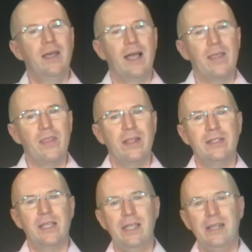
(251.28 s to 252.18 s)
Right, then
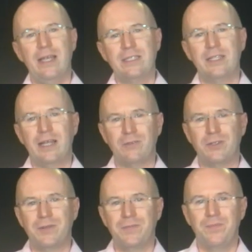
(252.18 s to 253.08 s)
take that sound
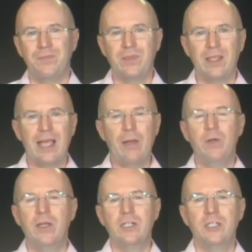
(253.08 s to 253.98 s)
and we're
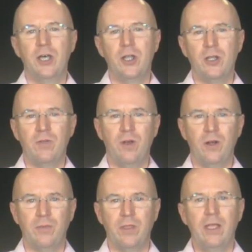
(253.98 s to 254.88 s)
going to turn up the
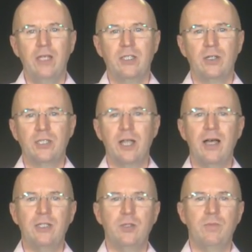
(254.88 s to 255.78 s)
volume. So
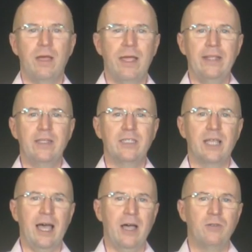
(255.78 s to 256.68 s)
start to make the
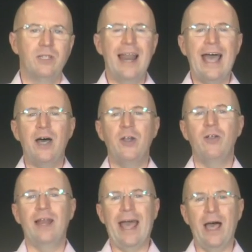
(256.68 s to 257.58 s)
sounds louder
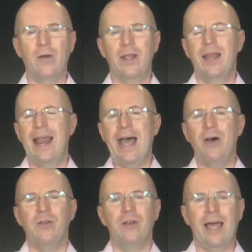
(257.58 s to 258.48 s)
and louder,
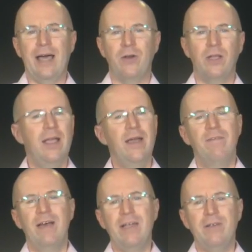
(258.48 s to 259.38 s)
louder and louder.
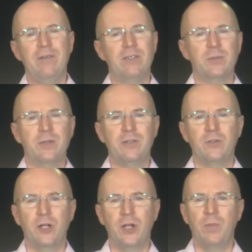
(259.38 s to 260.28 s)
Very different experience
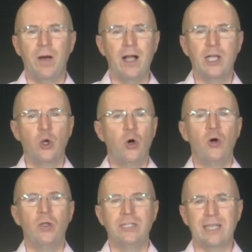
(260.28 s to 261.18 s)
when you're in the park and
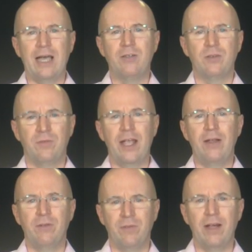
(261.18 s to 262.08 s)
all the sounds are
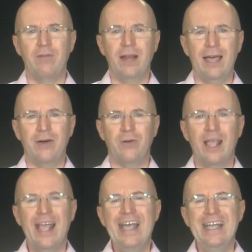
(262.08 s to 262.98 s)
very, very loud.
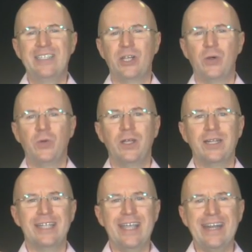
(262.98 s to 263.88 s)
So we're going
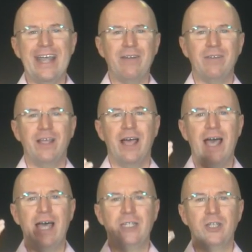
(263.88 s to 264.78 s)
to take that
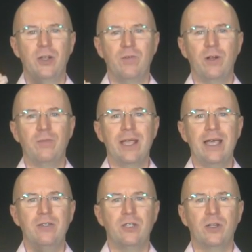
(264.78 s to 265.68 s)
and turn the volume
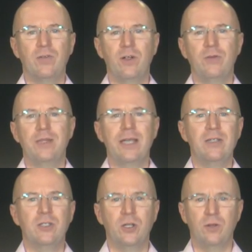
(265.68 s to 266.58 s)
down, turn the volume
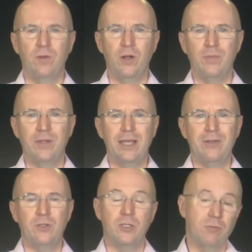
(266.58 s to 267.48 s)
down, turn the volume down
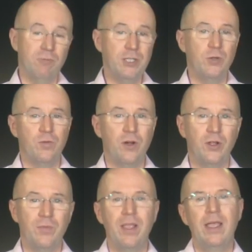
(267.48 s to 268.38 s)
to its original
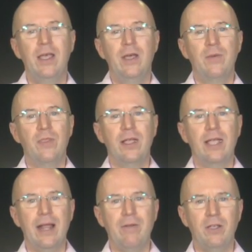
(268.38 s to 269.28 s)
volume, but then
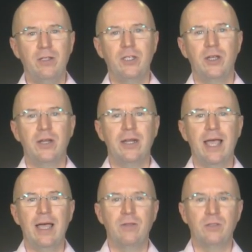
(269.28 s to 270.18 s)
carry on turning it
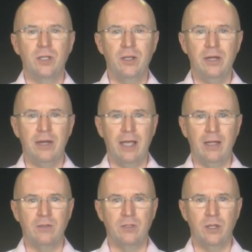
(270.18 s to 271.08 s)
down, turn it
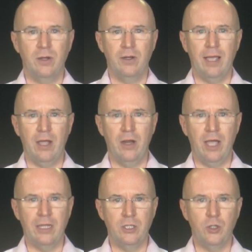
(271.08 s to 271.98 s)
down, turn it down
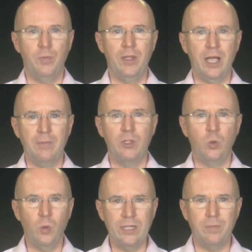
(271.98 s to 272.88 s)
until it becomes a
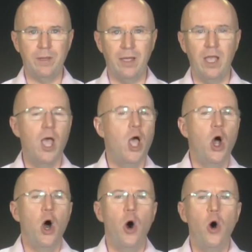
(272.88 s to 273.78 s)
whisper.
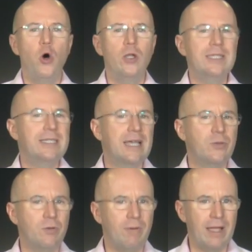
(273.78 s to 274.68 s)
All the
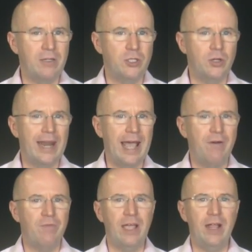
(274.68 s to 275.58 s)
sounds around you are now
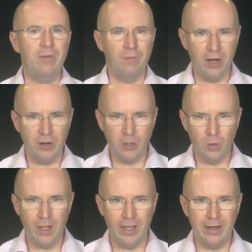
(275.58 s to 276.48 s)
very, very
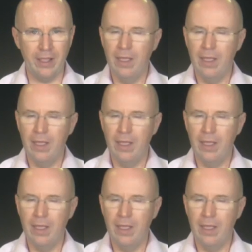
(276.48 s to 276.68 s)
quiet.